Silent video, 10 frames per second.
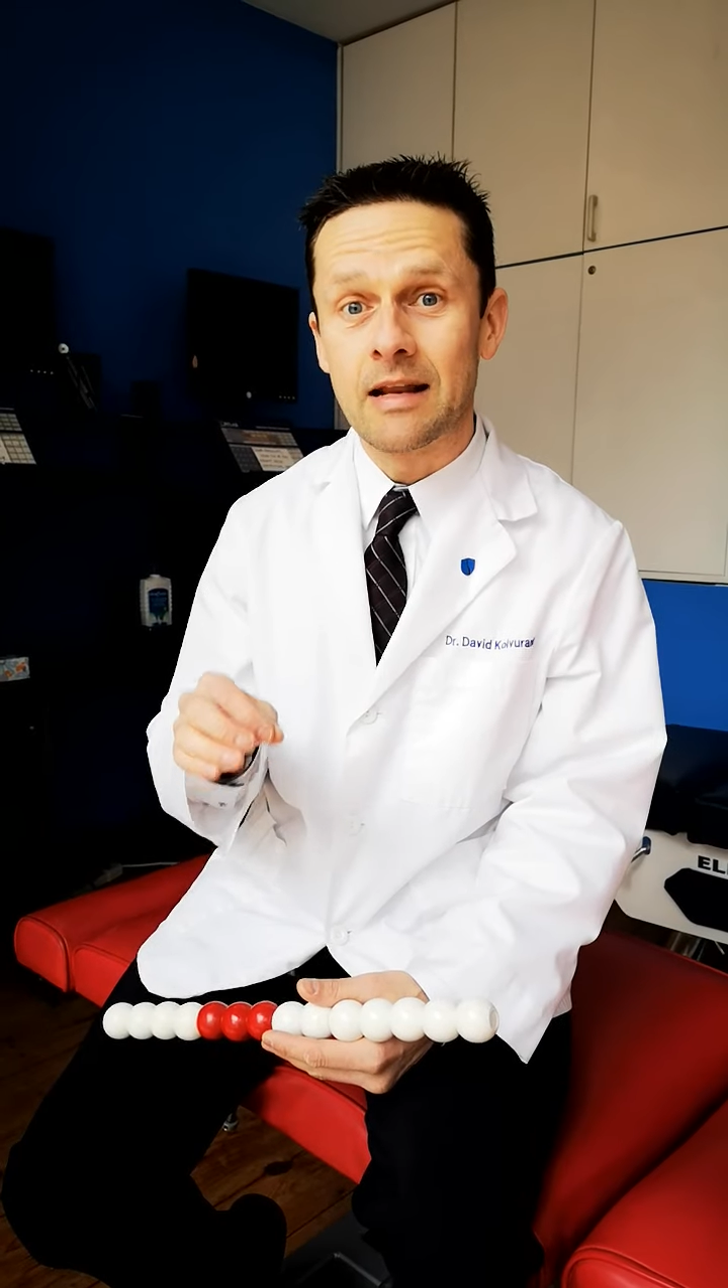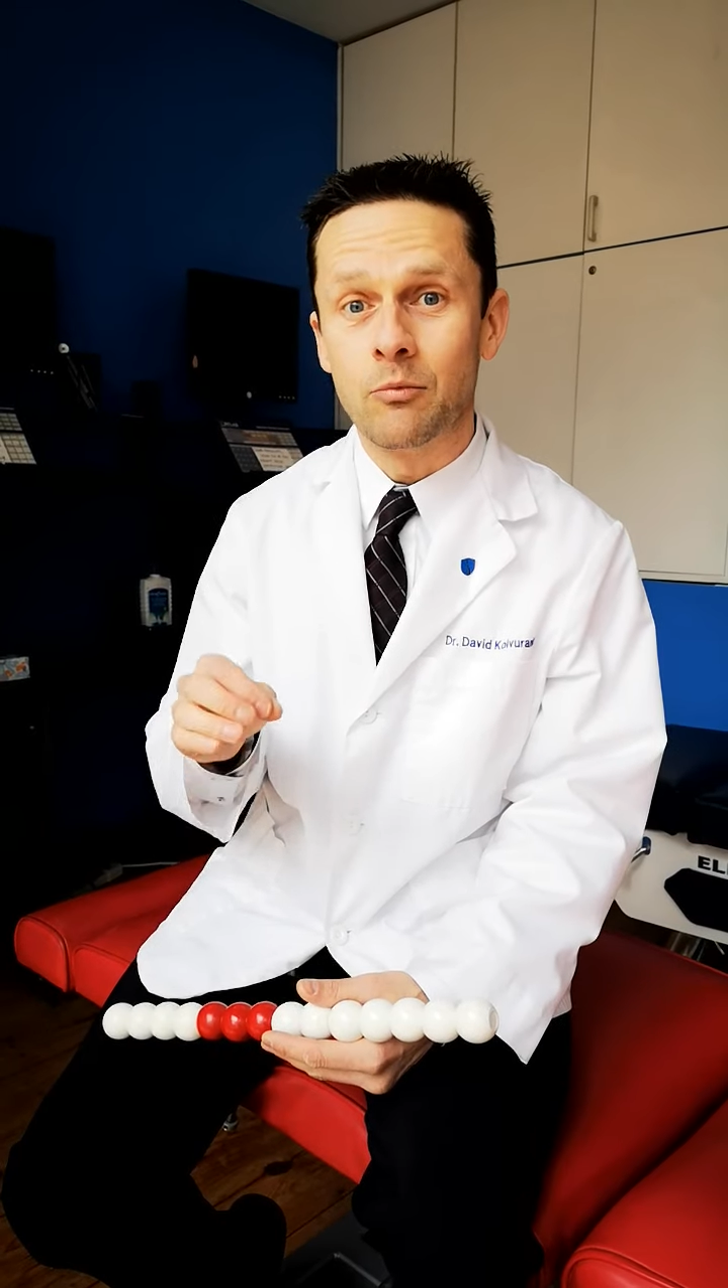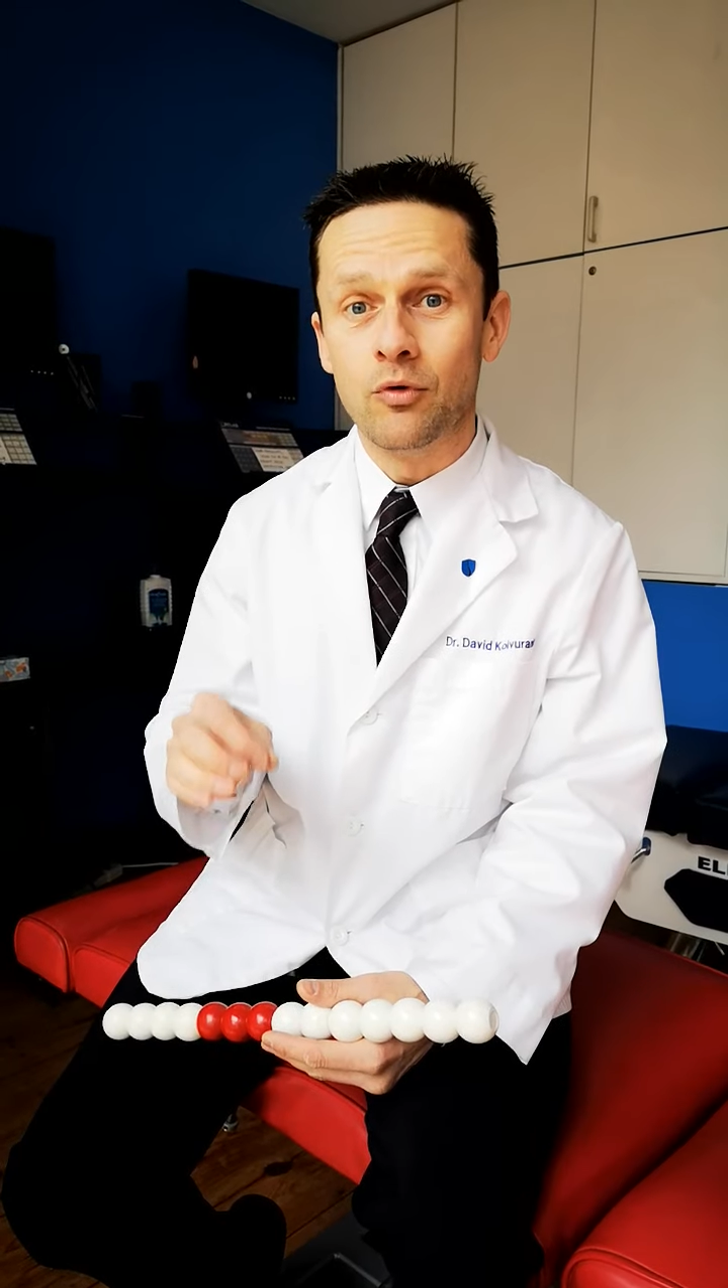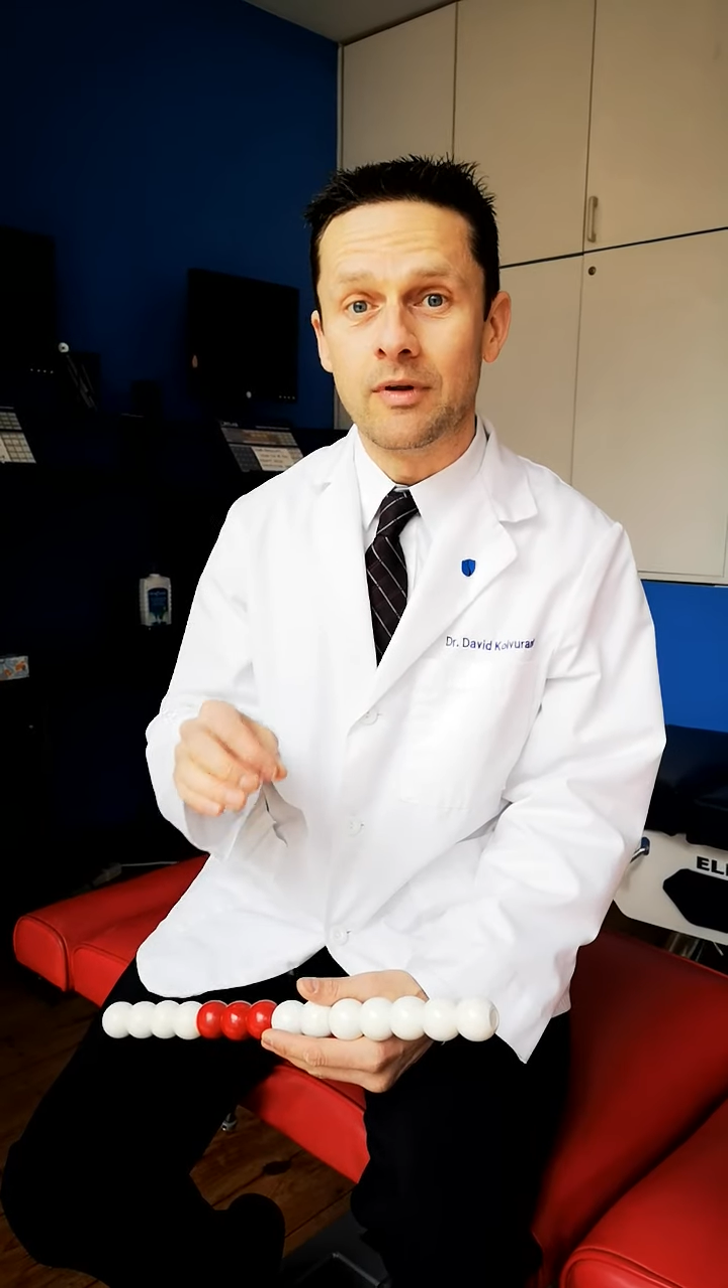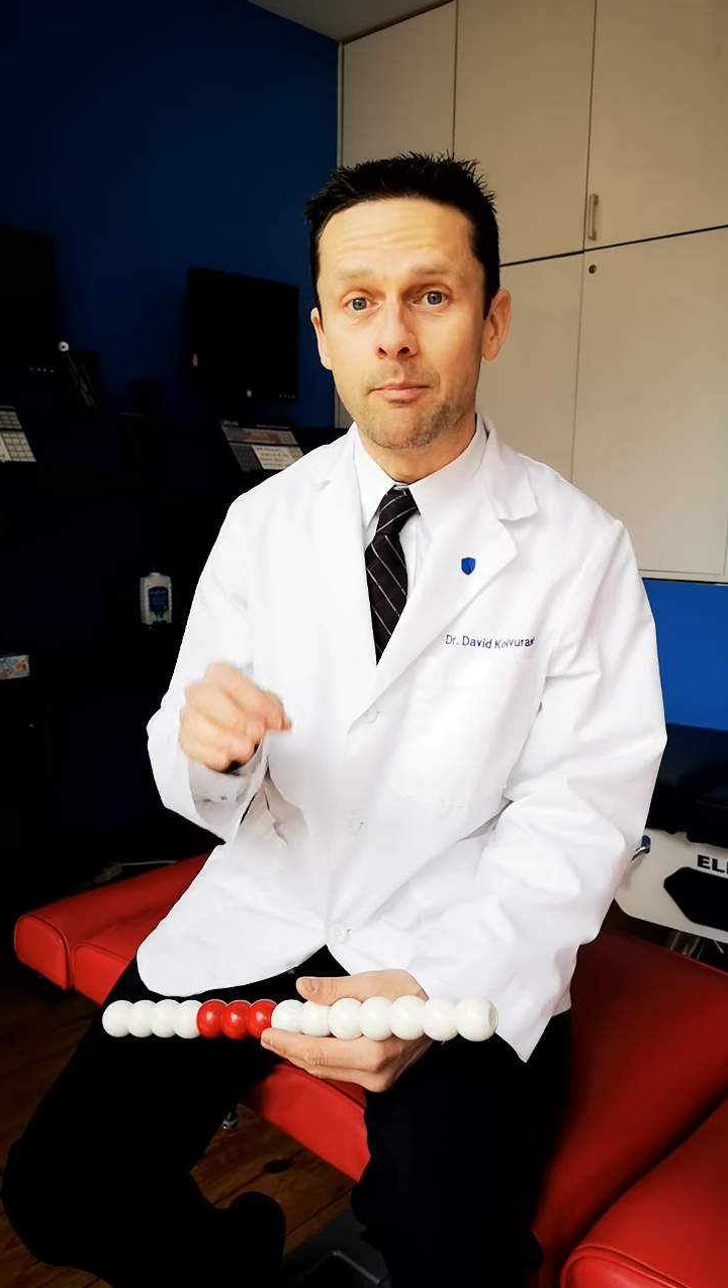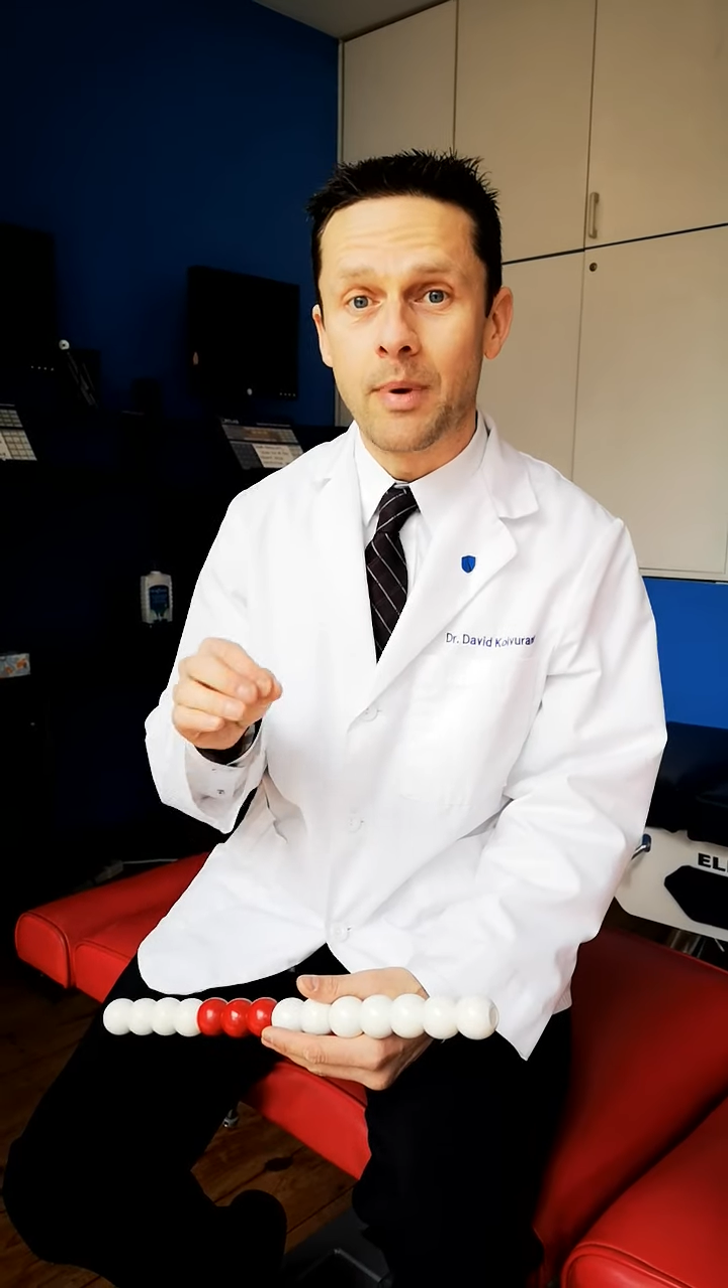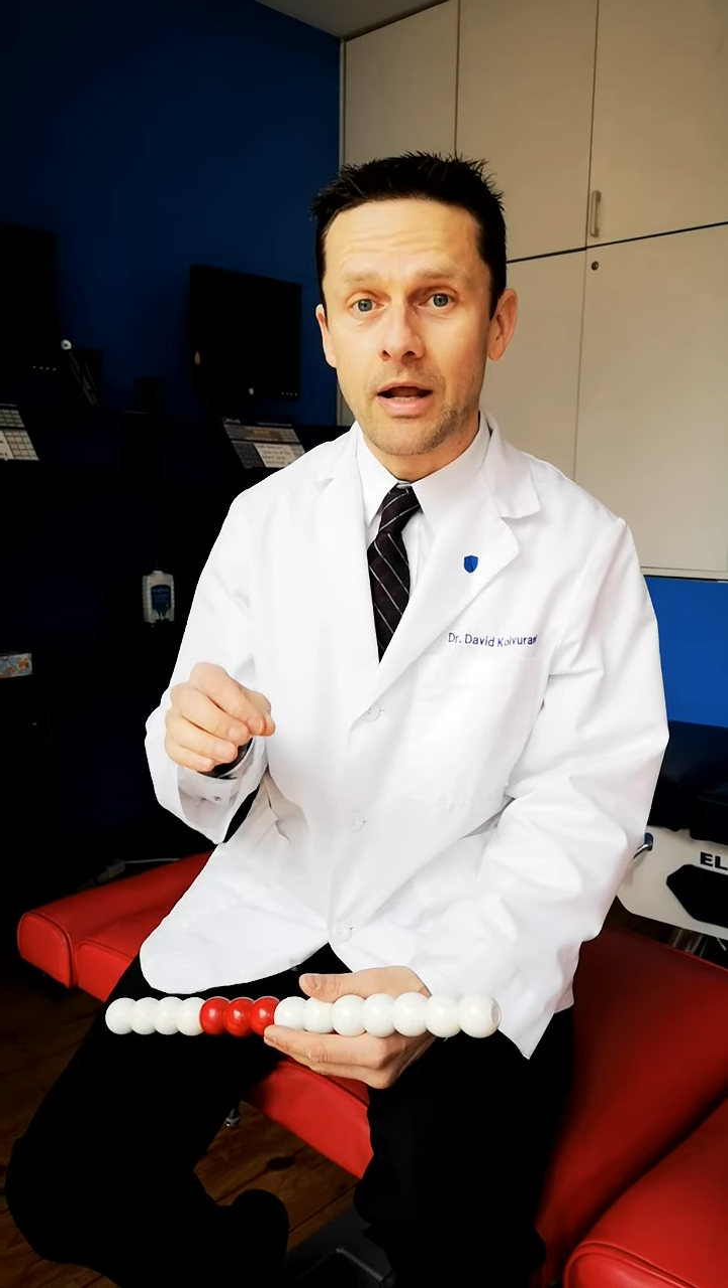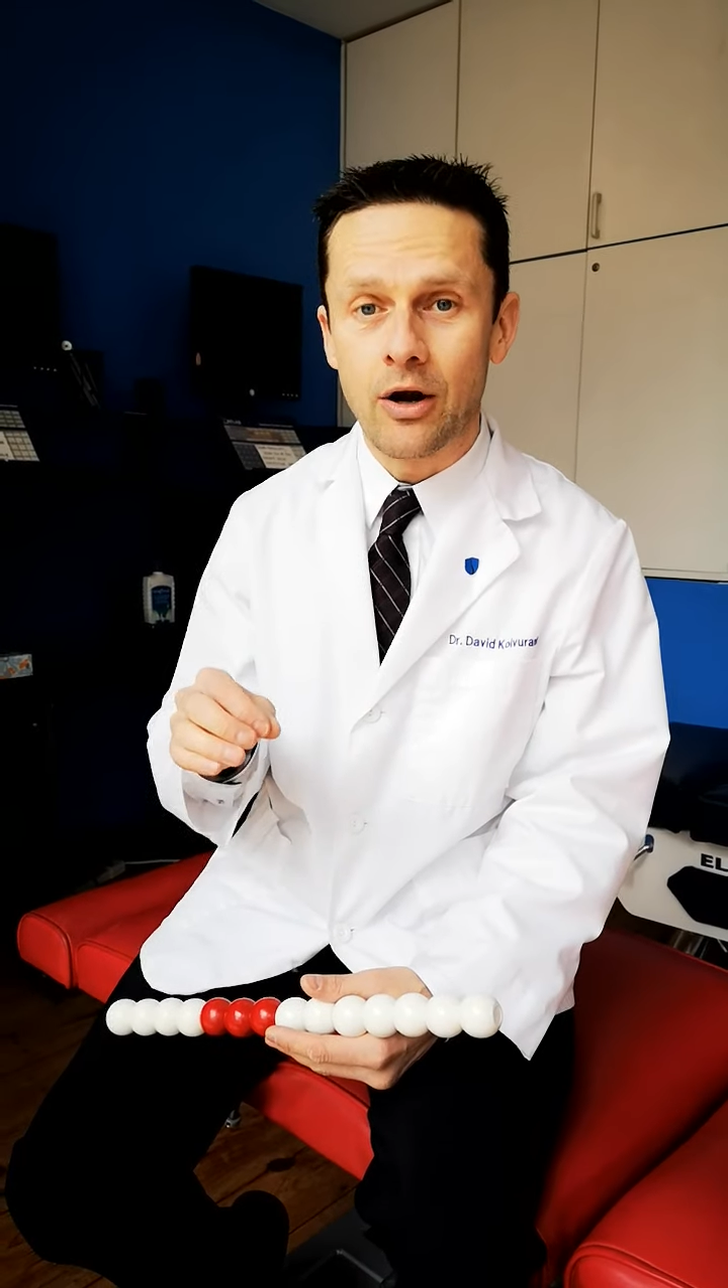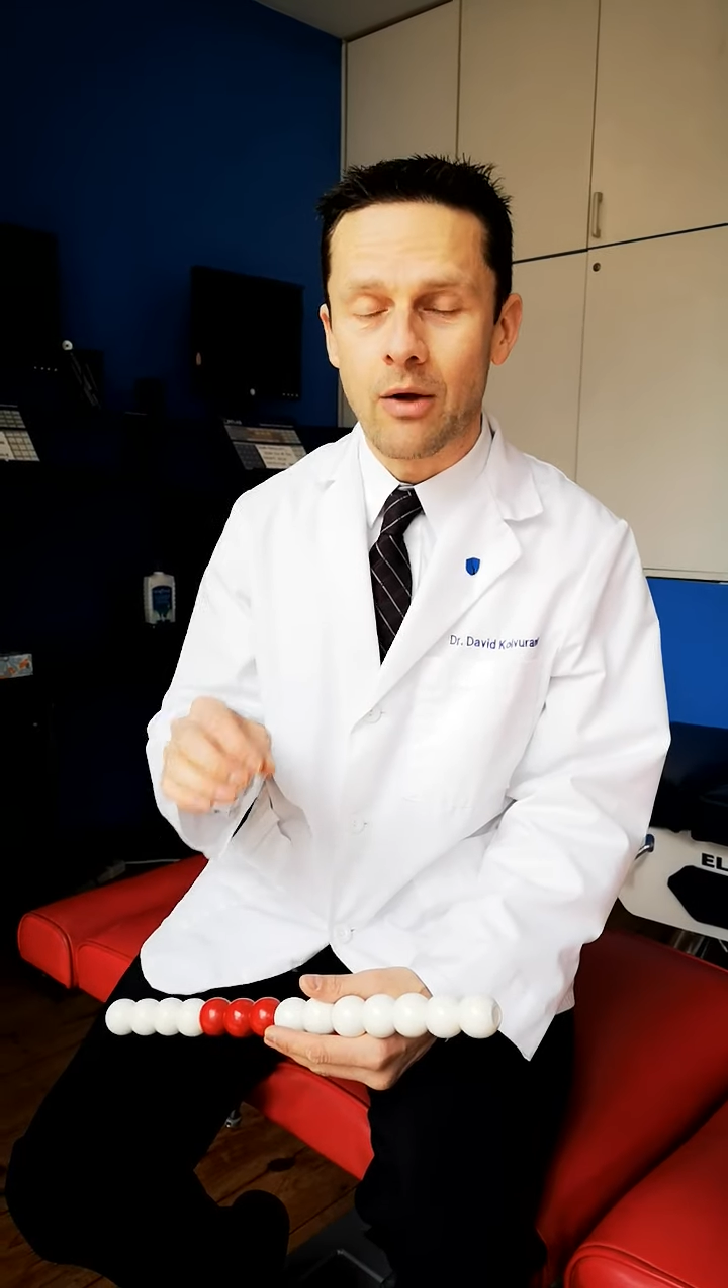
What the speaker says: and moving better.